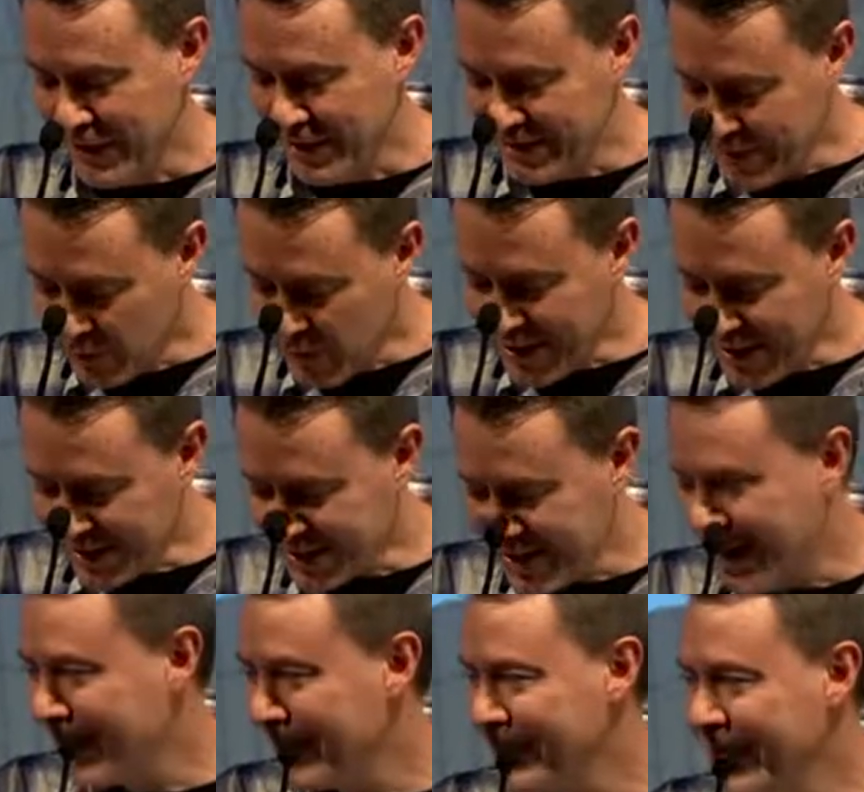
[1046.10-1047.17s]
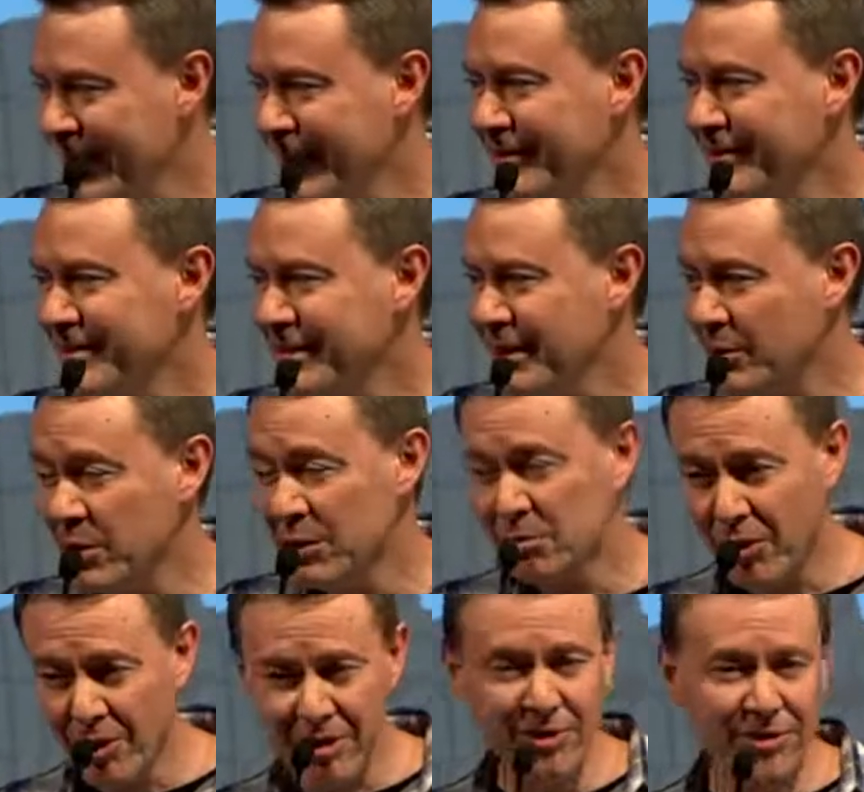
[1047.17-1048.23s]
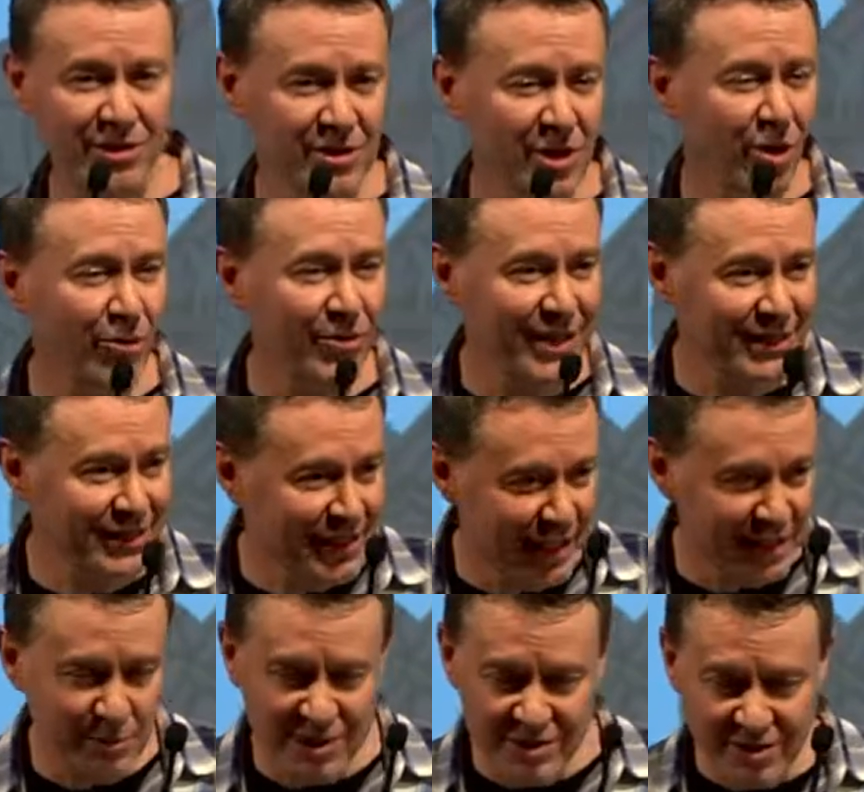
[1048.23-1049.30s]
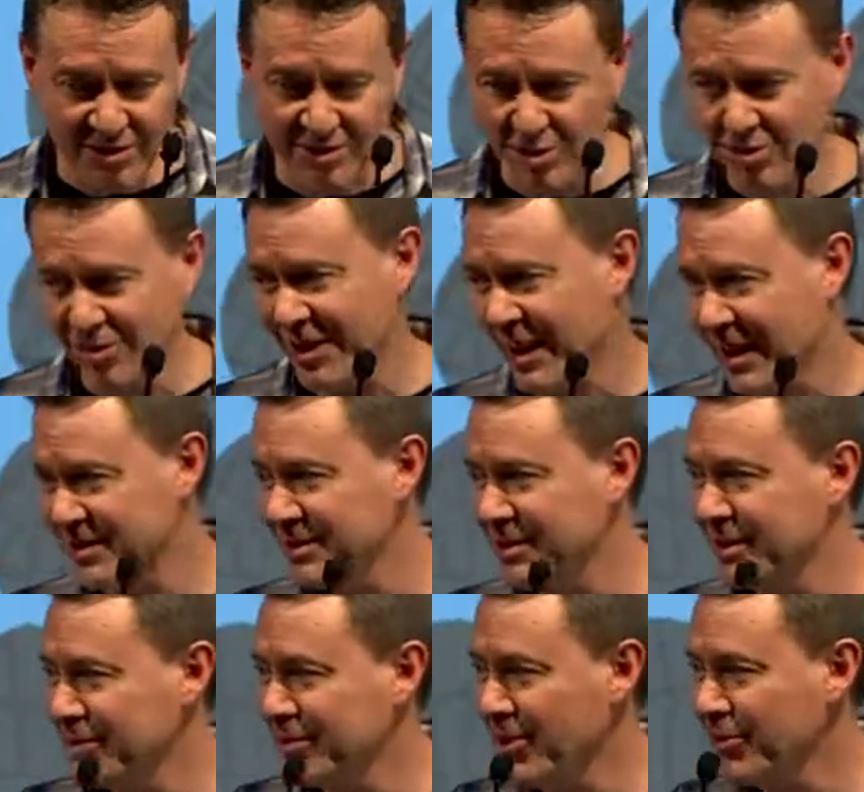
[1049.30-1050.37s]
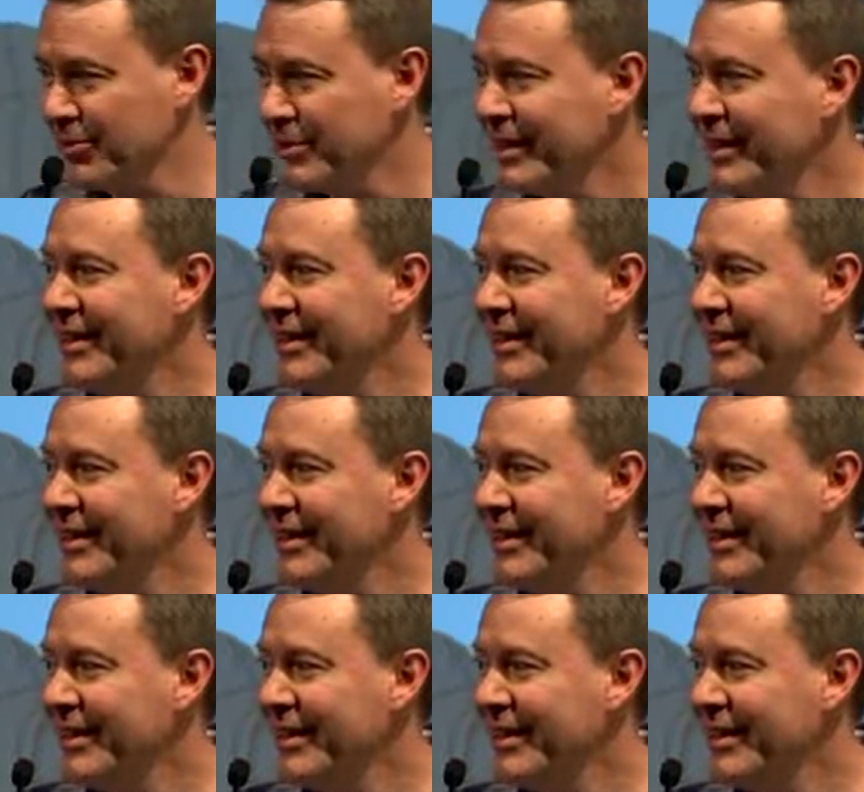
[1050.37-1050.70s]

You see what they're saying there? I mean, Bono looks old these days, but he's not 2,000 years old.